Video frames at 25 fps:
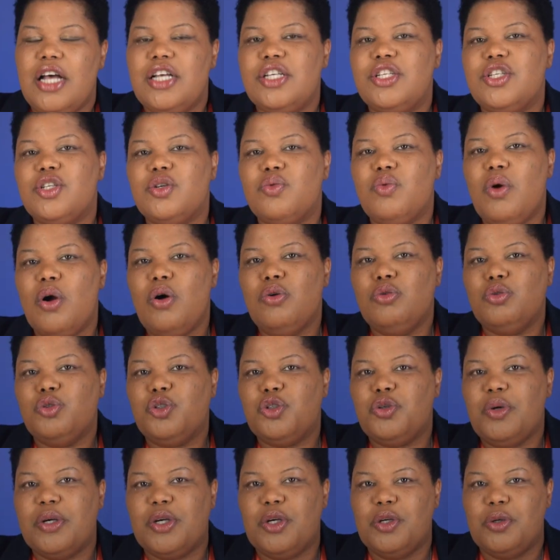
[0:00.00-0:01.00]

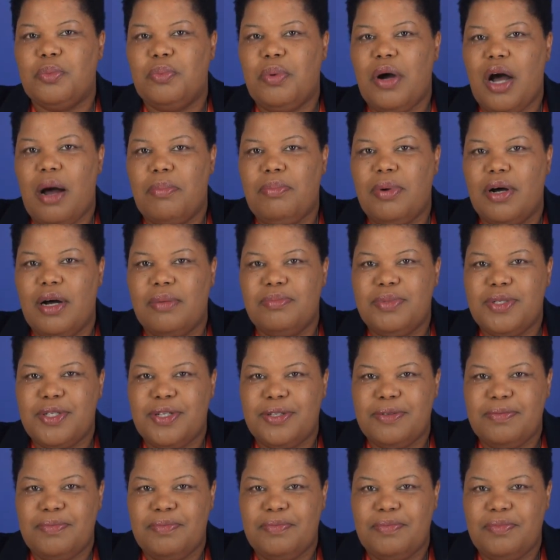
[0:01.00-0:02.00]
Scroll-triggered pop-ups.